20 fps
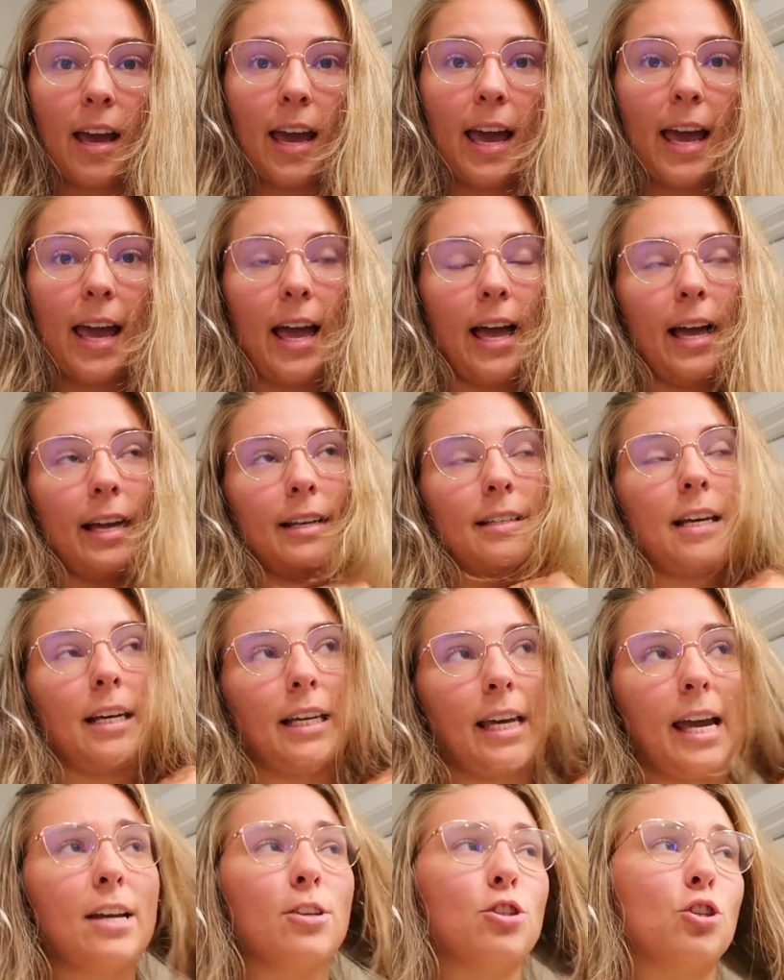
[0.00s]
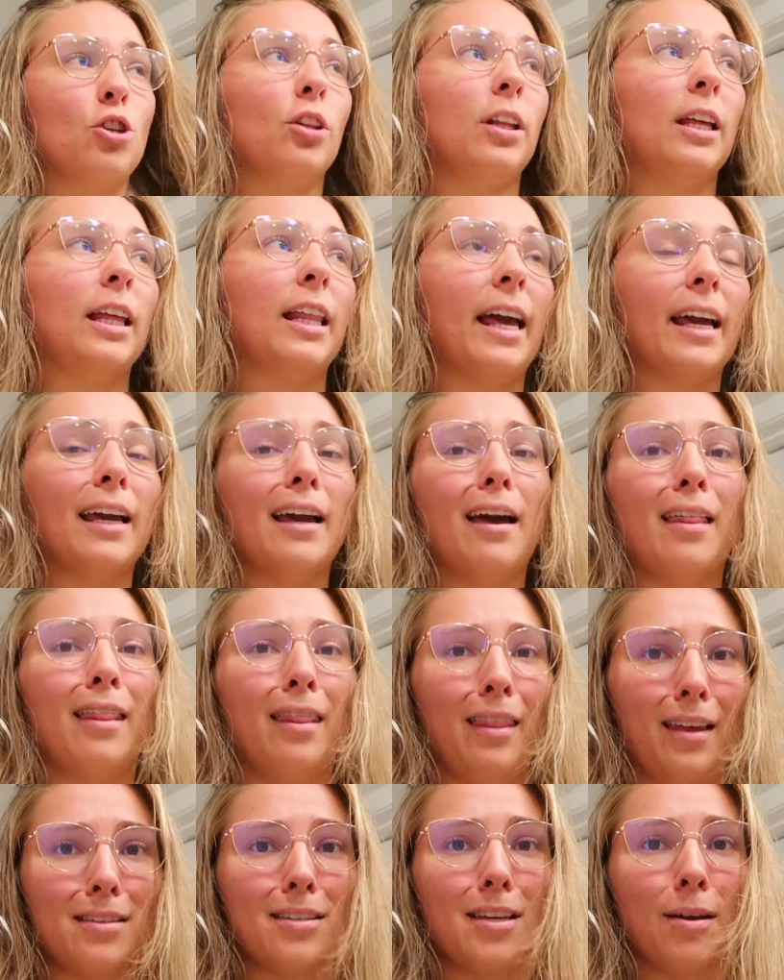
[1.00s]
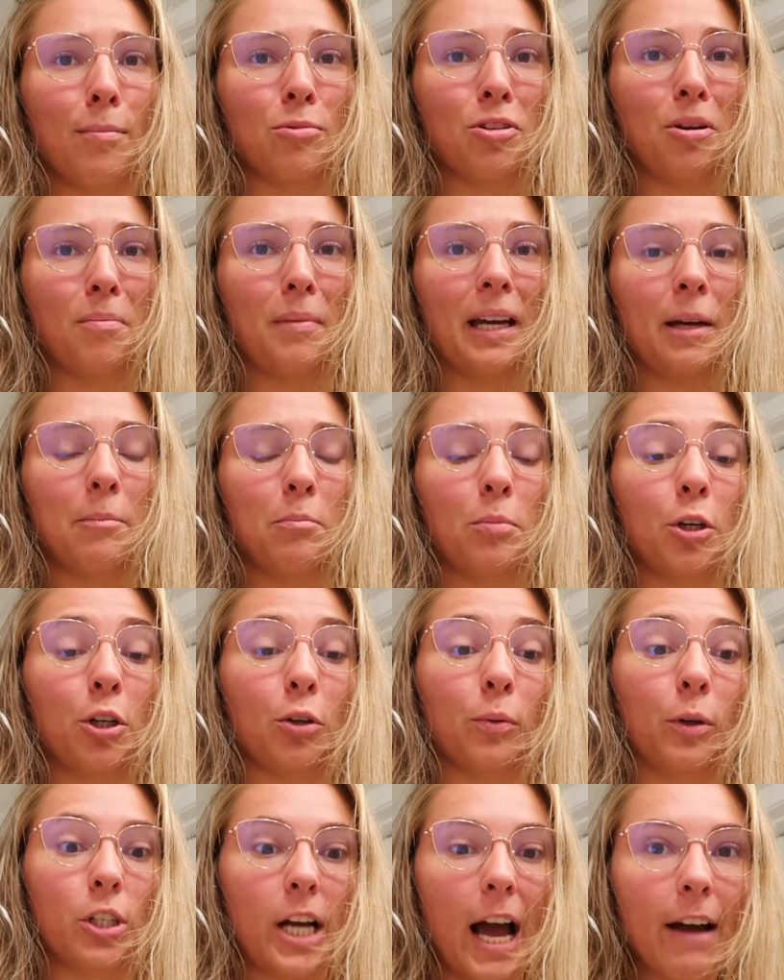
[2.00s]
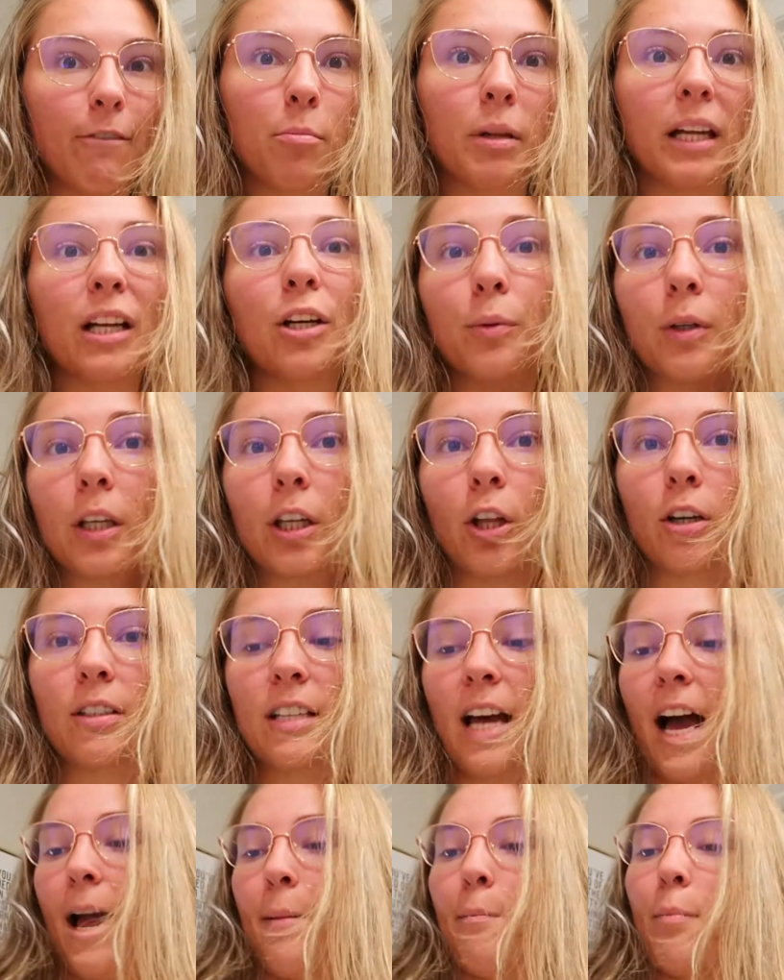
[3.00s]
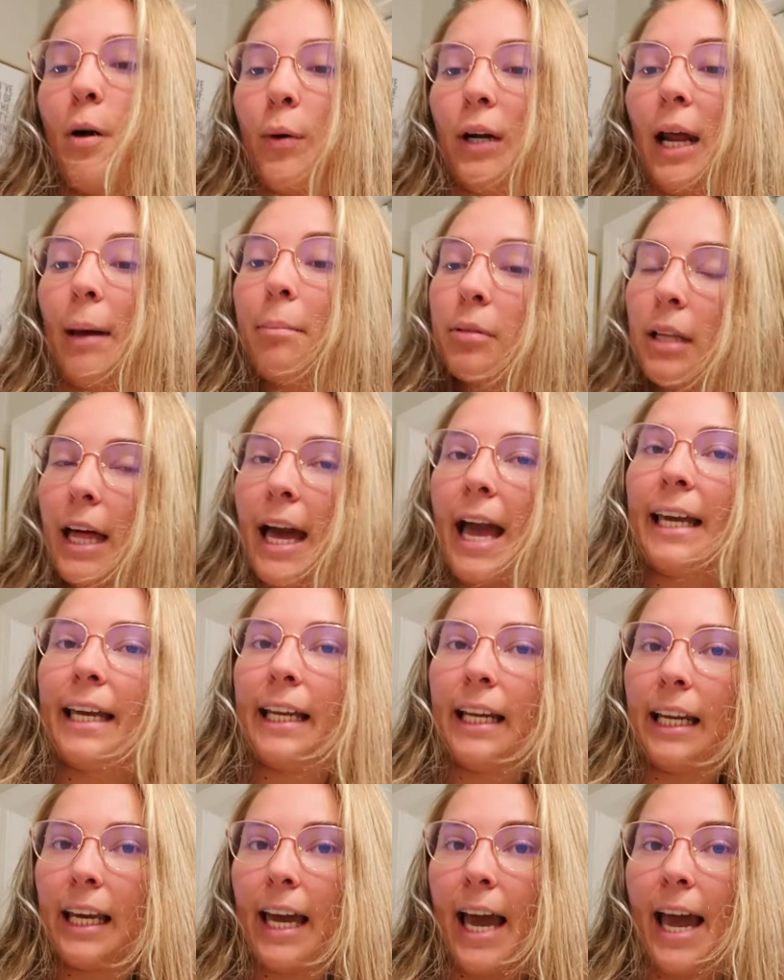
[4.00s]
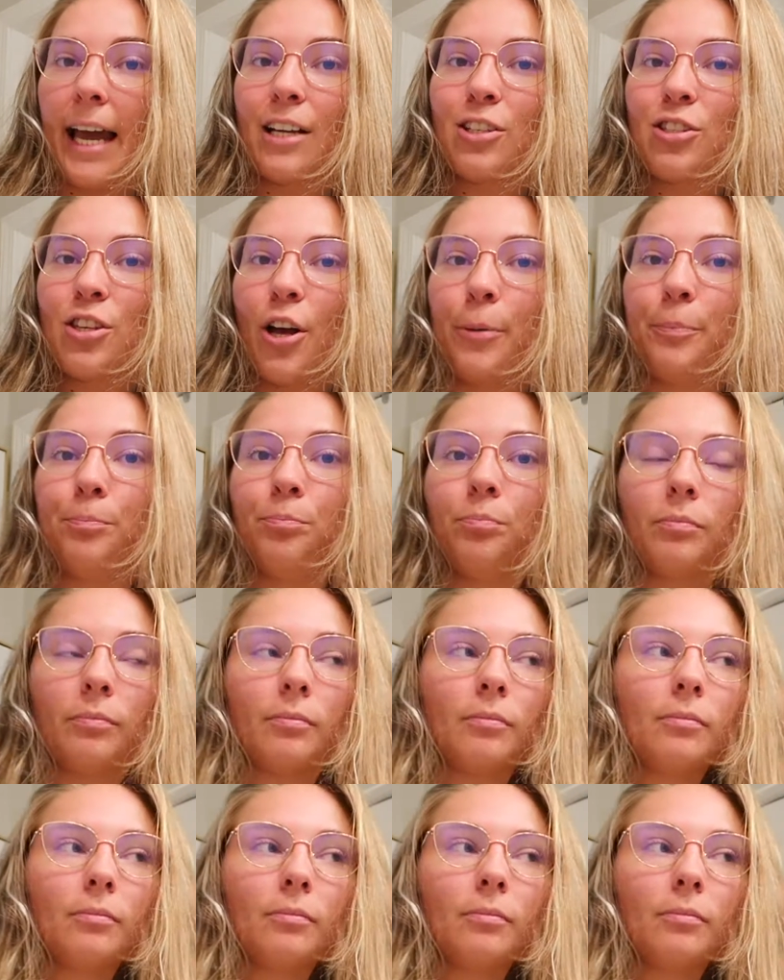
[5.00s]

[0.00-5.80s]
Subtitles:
and occasionally like The Sims on my computer, which I haven't played in a really long time, but when I play I get a kick. So